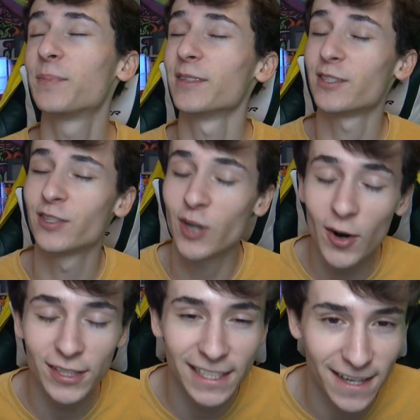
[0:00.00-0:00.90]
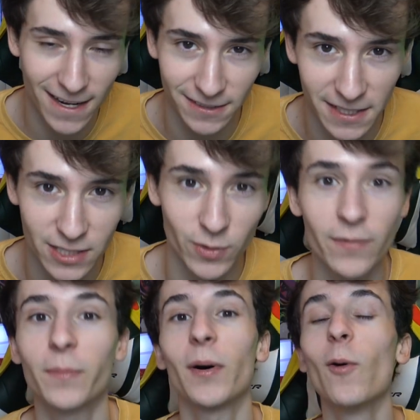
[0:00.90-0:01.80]
but certainly not least, we have
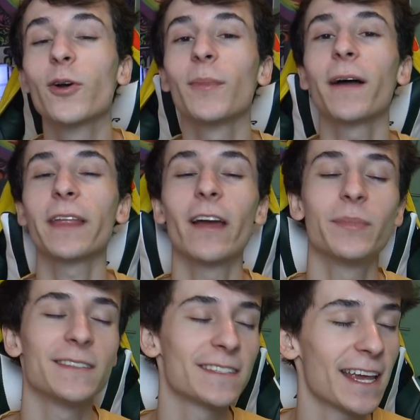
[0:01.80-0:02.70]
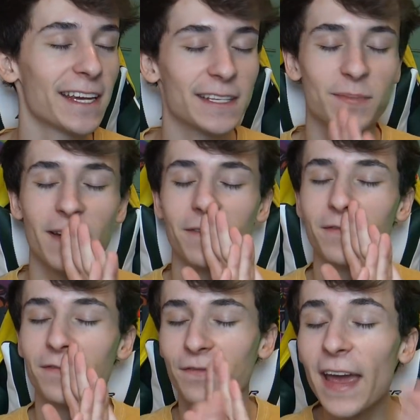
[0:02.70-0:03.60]
a Pokemon that I've been saying is my
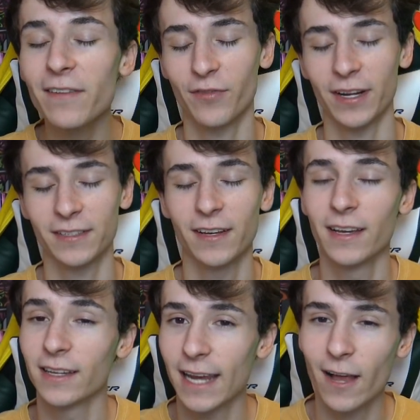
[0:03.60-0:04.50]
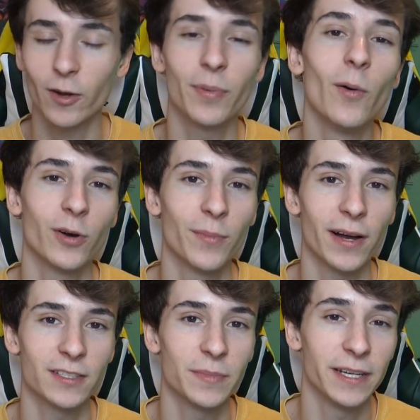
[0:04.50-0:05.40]
favorite Galar
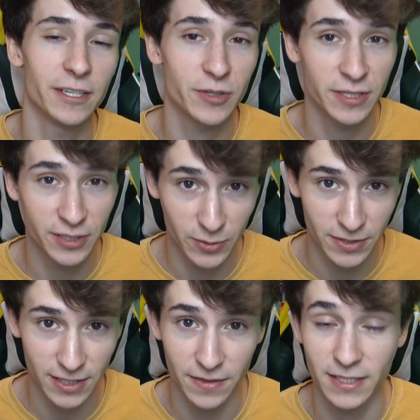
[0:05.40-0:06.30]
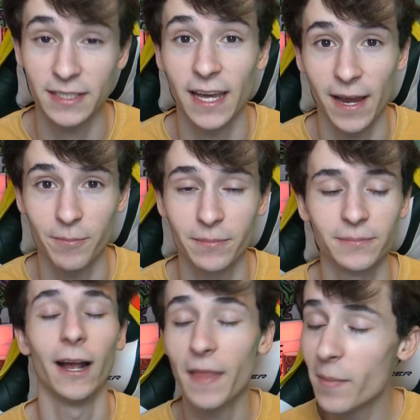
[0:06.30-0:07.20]
Pokemon to be introduced in this game.
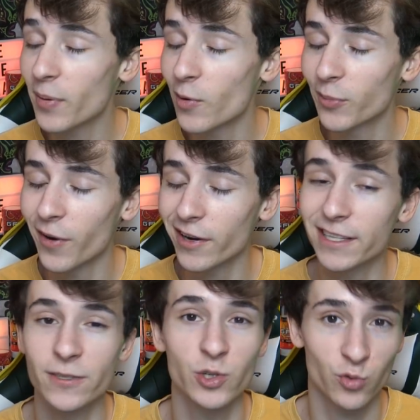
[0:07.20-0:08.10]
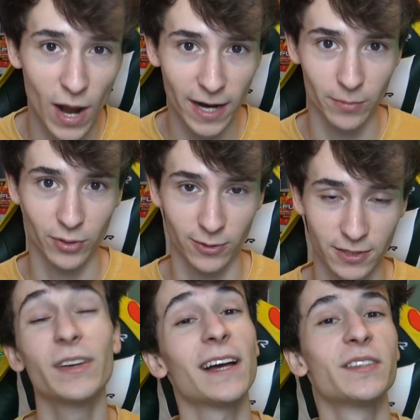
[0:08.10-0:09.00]
And that Pokemon is Dragapult.
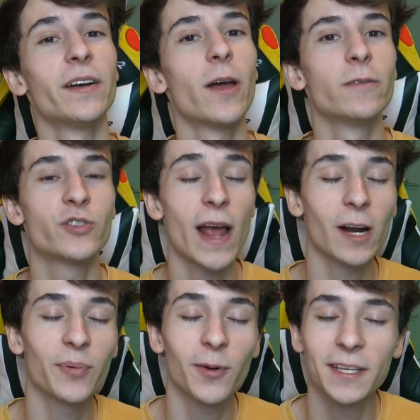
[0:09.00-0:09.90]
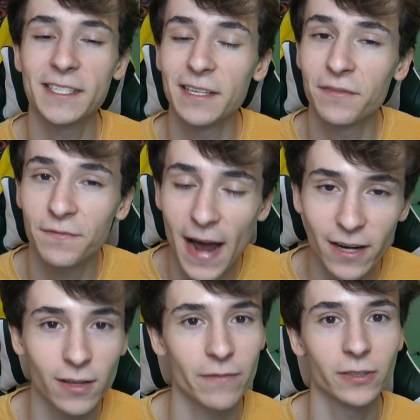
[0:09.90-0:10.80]
If you guys didn't know, Dragapult is the
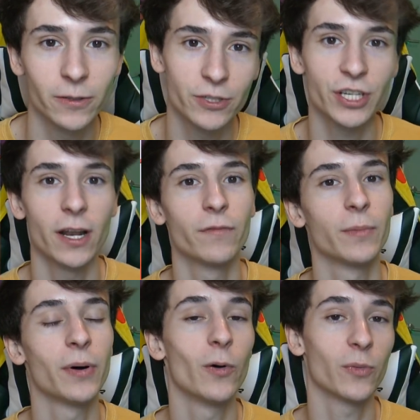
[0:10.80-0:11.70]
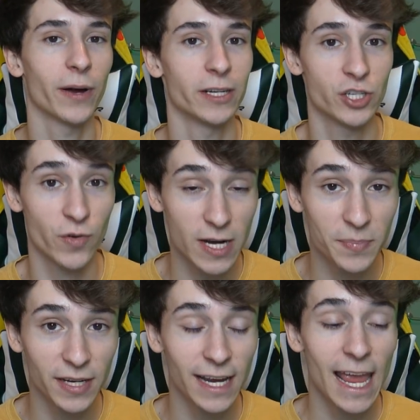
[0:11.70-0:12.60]
final evolution of the Pokemon
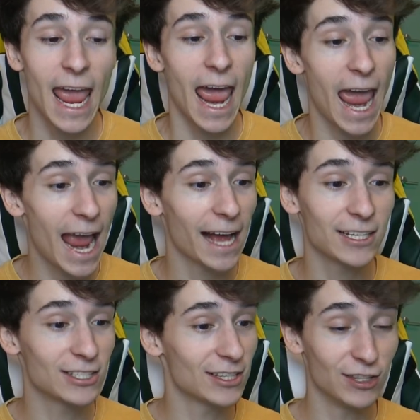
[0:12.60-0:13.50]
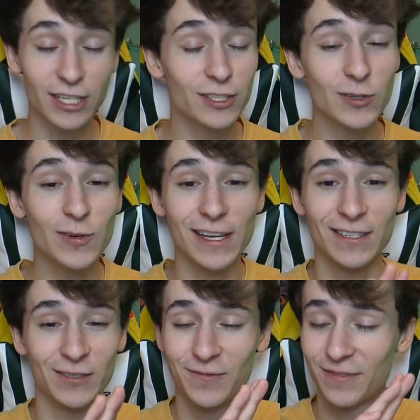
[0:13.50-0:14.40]
Dreepy, and this dude
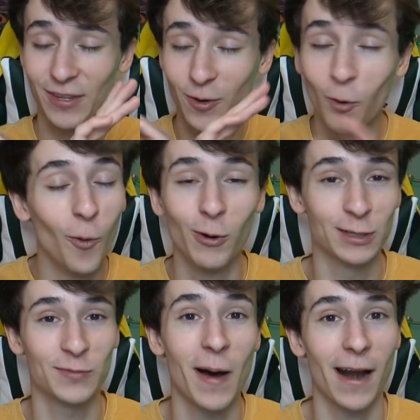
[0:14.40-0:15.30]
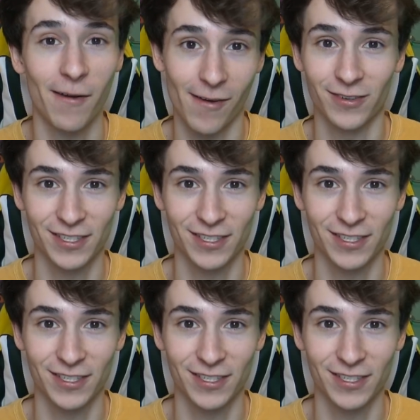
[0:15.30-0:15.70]
is the coolest mon I've ever